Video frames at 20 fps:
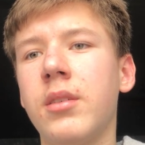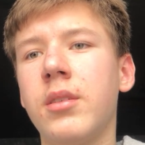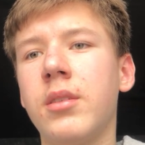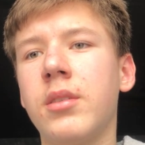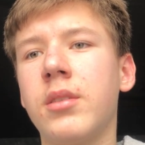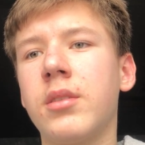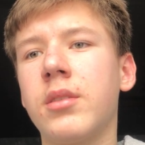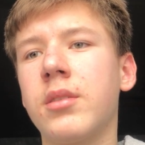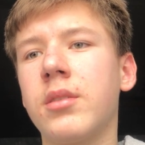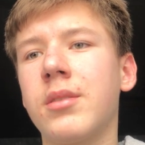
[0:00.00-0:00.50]

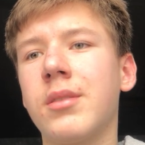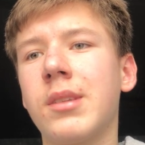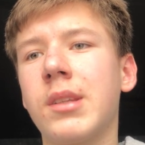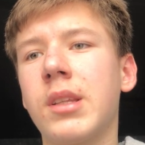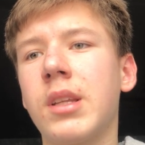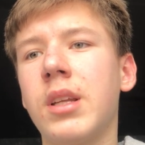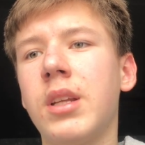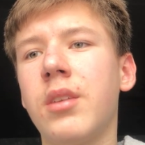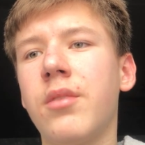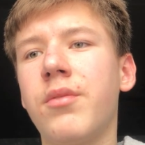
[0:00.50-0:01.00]

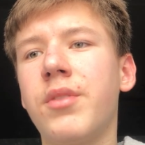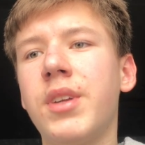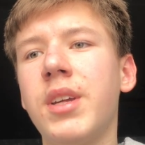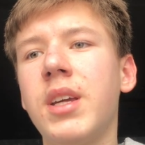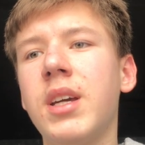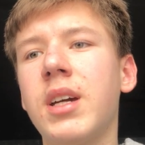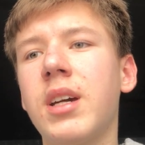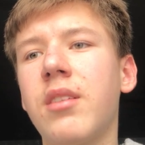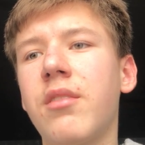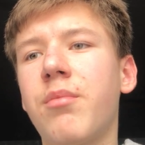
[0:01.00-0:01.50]
and
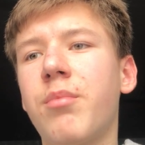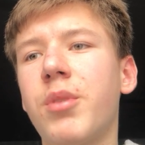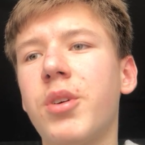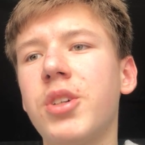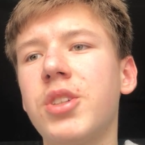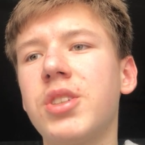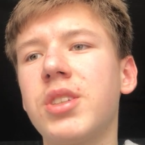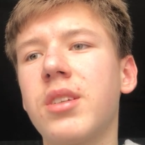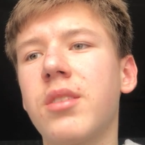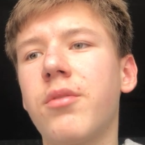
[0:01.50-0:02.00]
NFT have
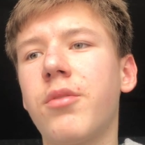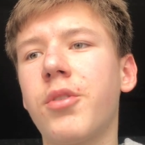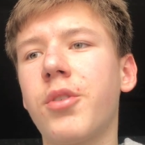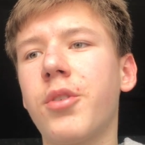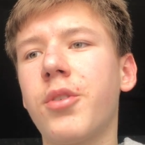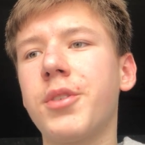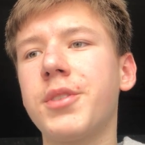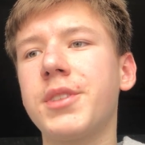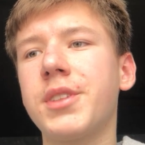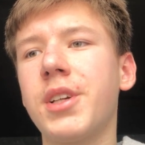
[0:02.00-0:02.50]
portion
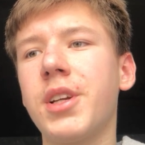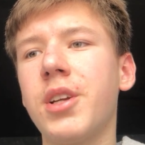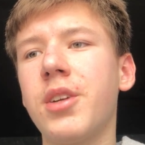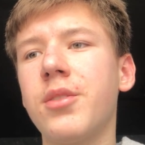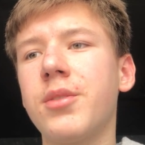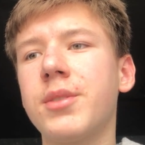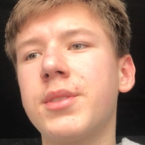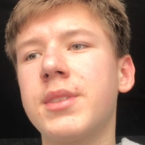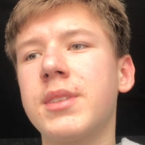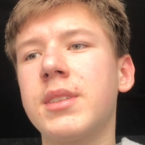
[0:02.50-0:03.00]
for other
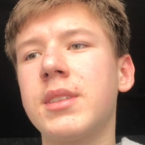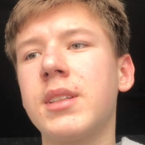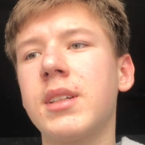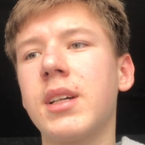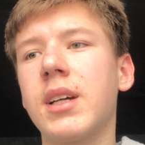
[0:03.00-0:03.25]
use